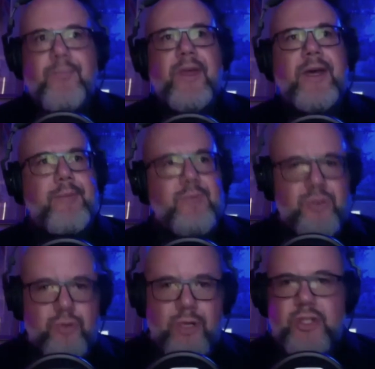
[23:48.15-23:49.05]
um,
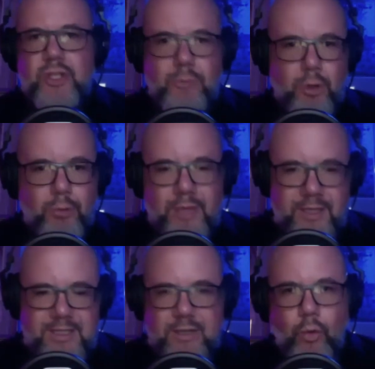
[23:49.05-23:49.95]
stretching,
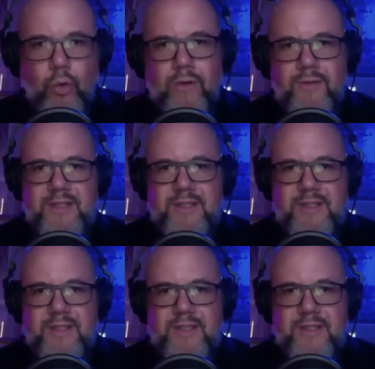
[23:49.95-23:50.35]
mobility, all of these